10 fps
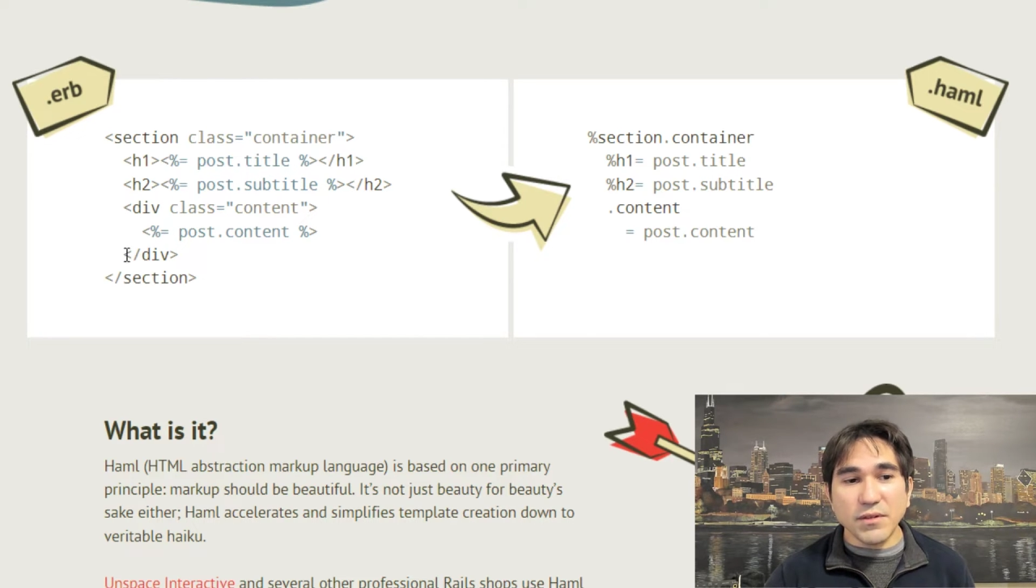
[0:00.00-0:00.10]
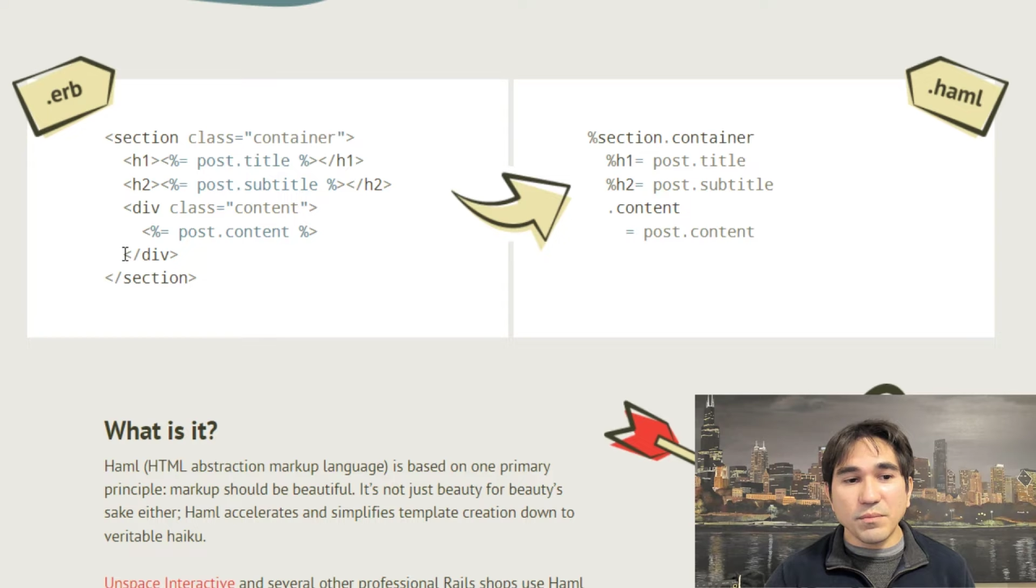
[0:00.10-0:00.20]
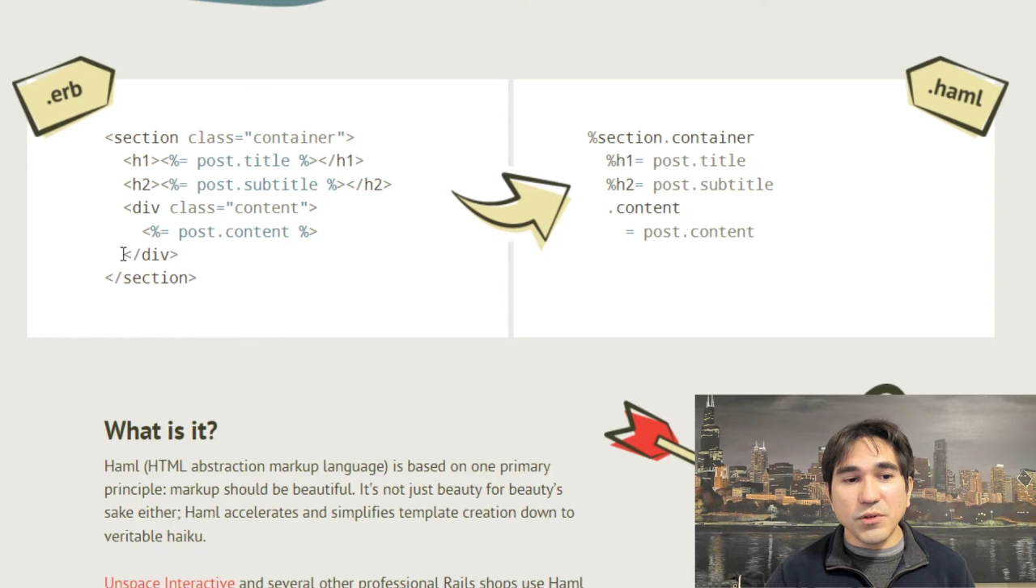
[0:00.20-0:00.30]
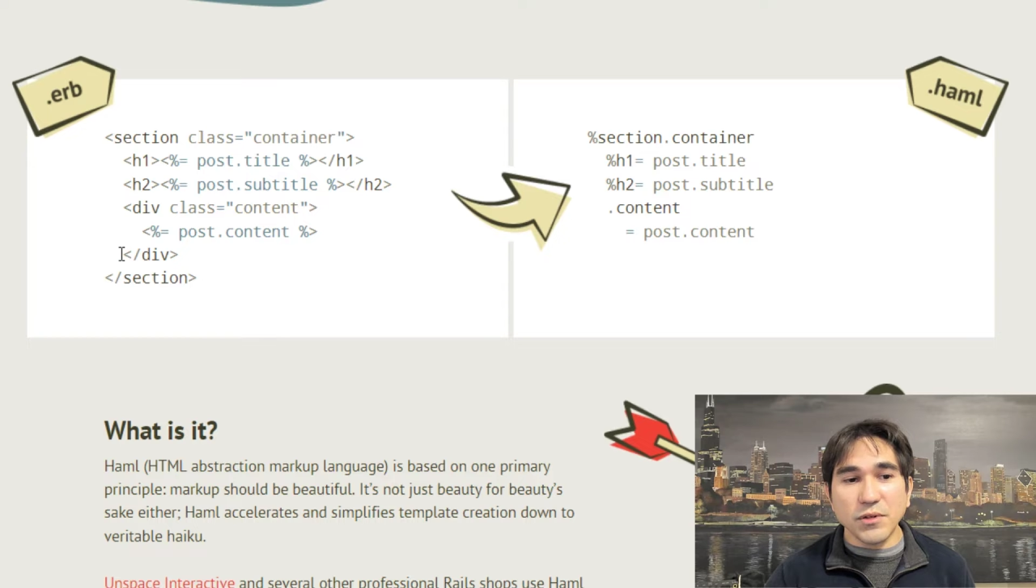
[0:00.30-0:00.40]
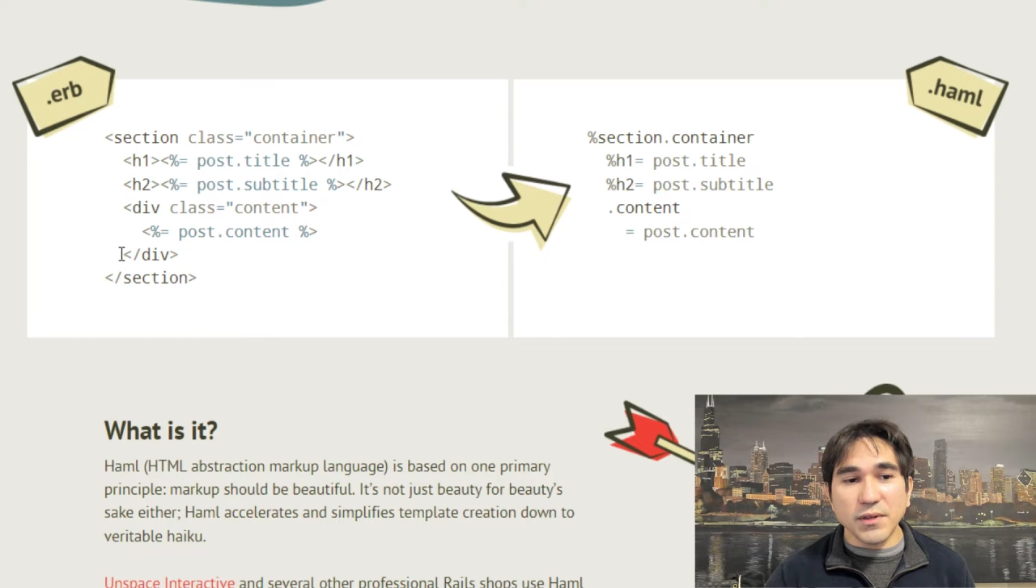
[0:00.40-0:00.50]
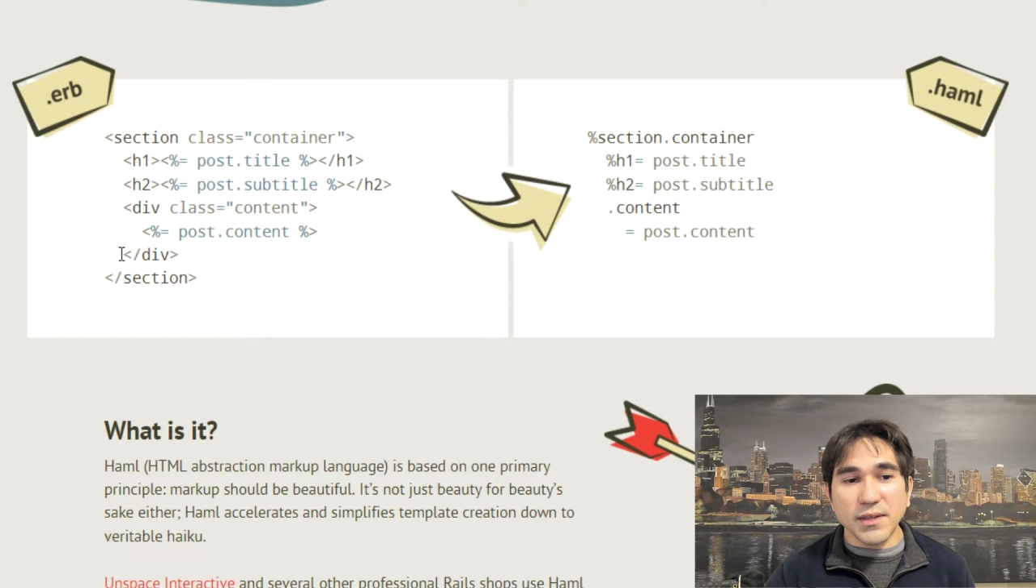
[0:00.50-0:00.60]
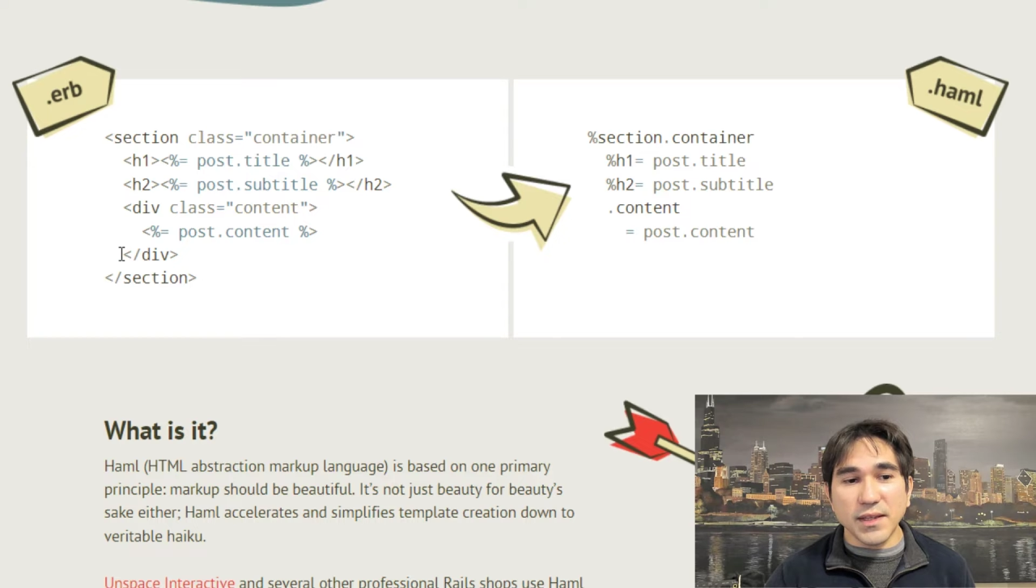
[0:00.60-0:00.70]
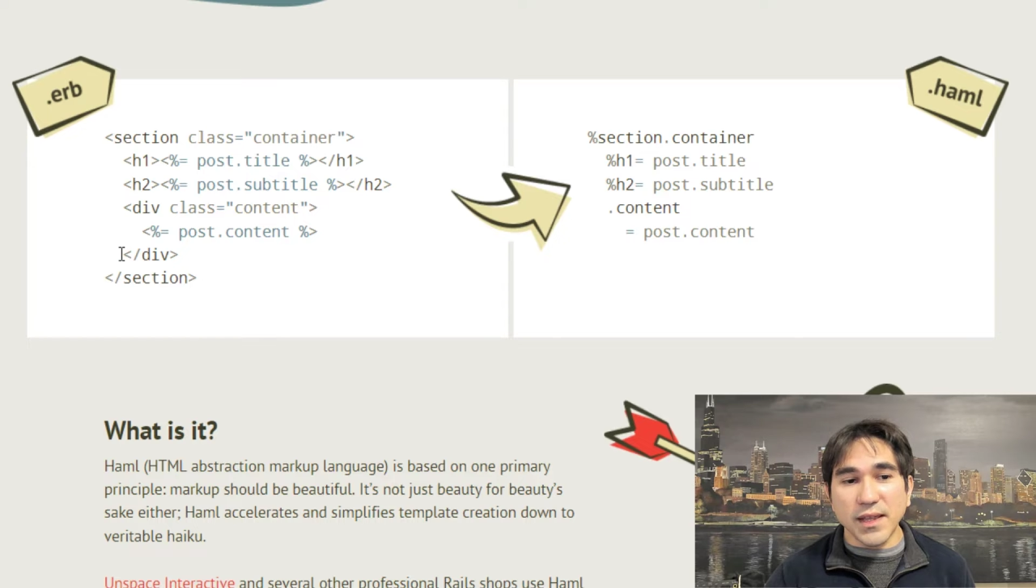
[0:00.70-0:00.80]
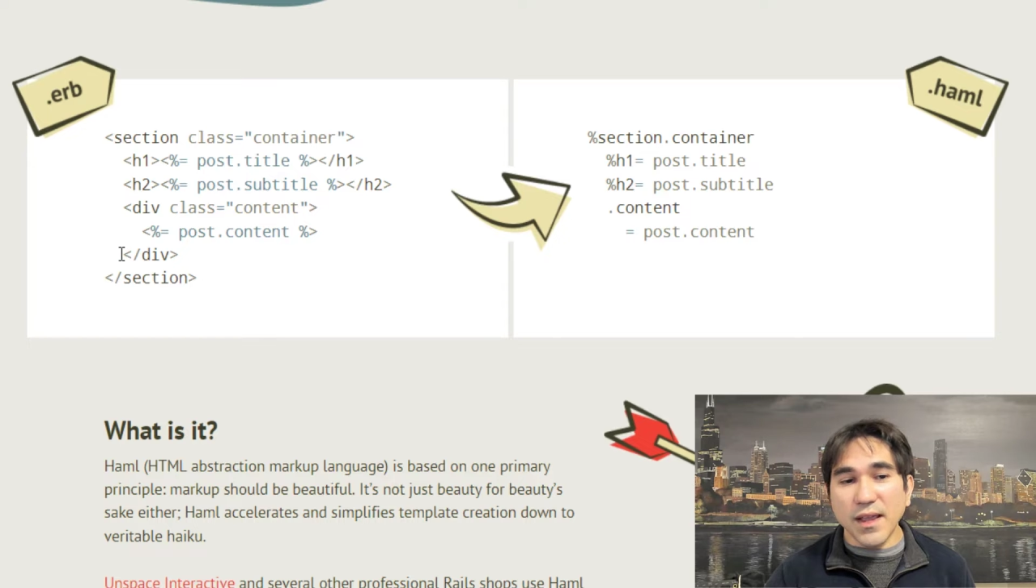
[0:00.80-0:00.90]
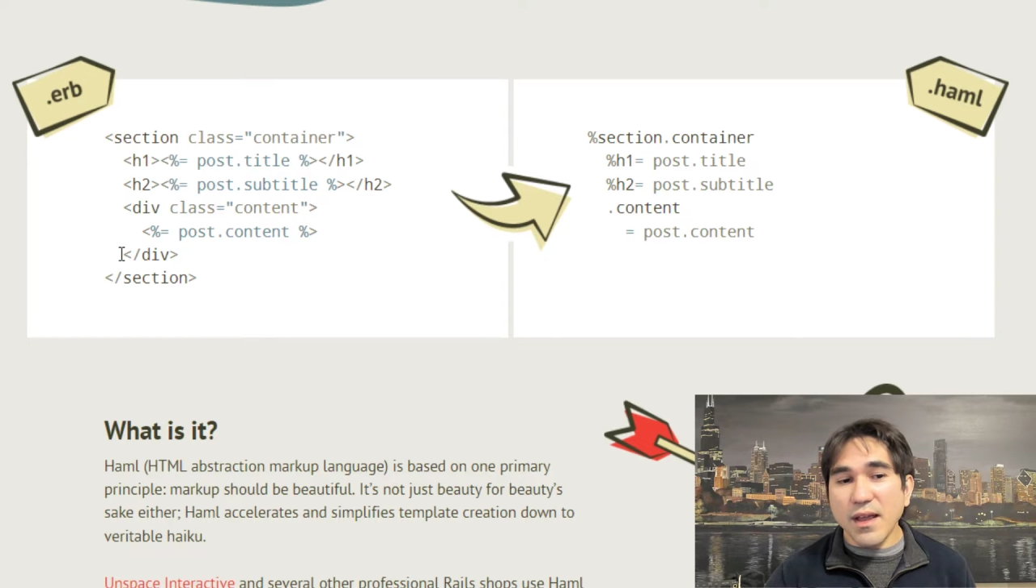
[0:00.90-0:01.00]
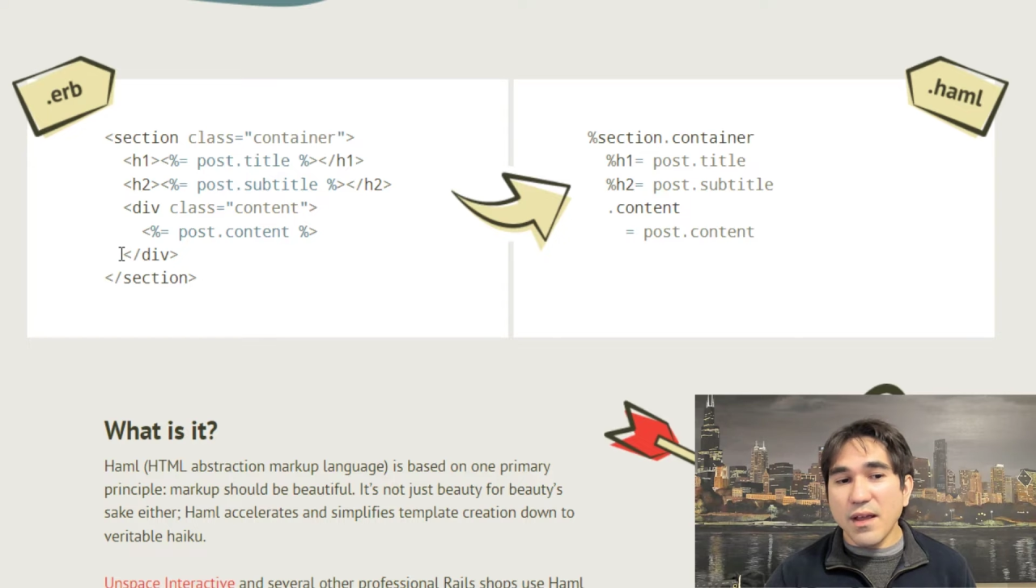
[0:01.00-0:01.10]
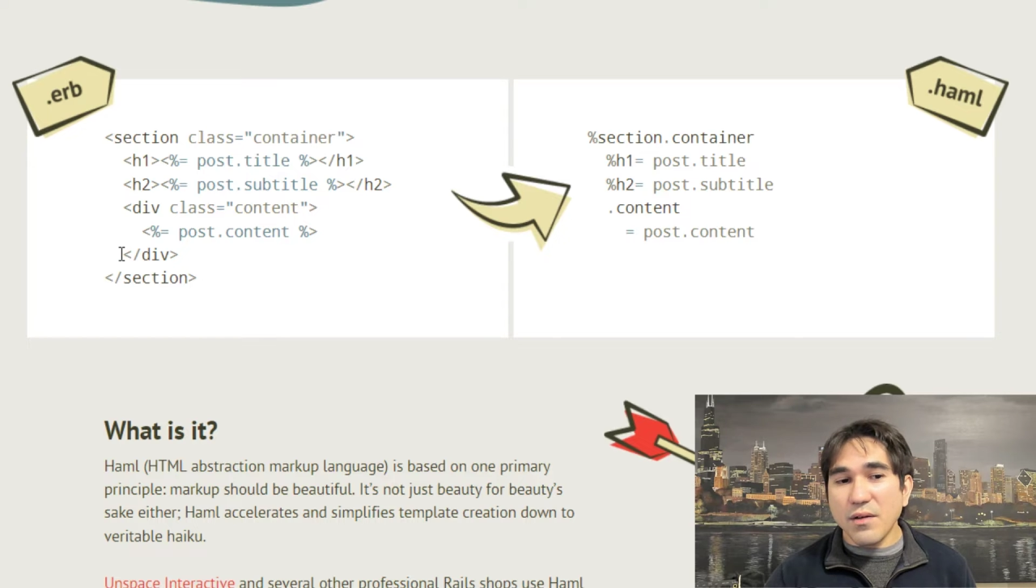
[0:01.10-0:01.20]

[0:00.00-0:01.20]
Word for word: to put the